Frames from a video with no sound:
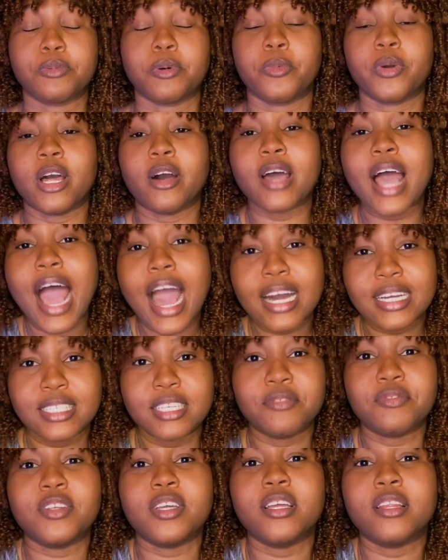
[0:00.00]
but without
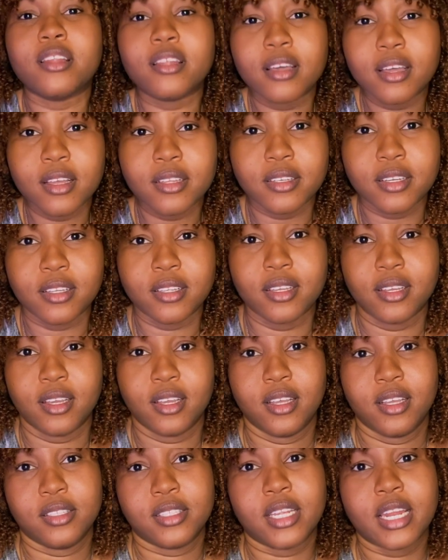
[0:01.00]
actively learning
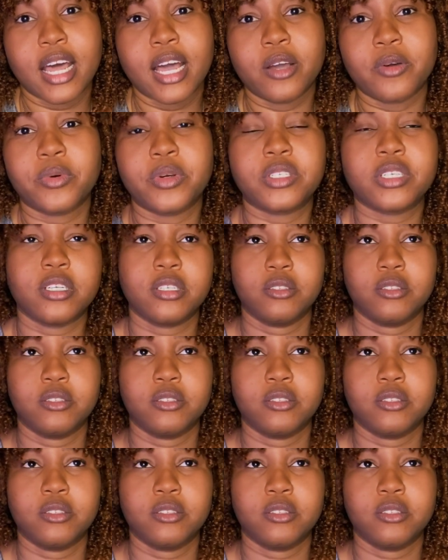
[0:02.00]
the language.